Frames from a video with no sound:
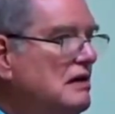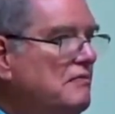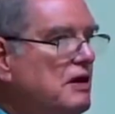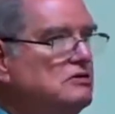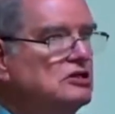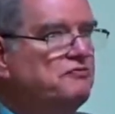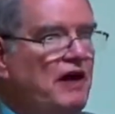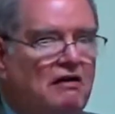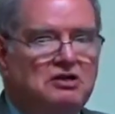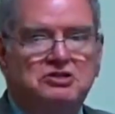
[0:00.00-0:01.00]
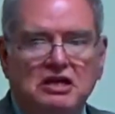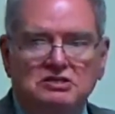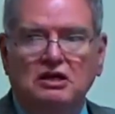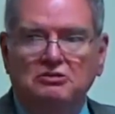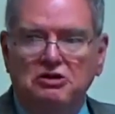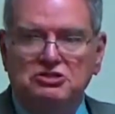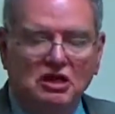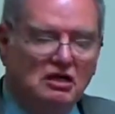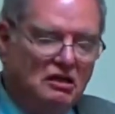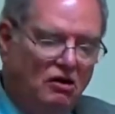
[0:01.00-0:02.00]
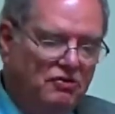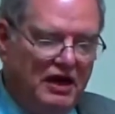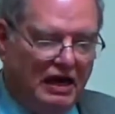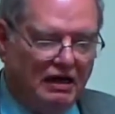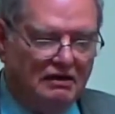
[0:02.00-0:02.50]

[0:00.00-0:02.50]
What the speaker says: They're just Pharisees in Christian clothing.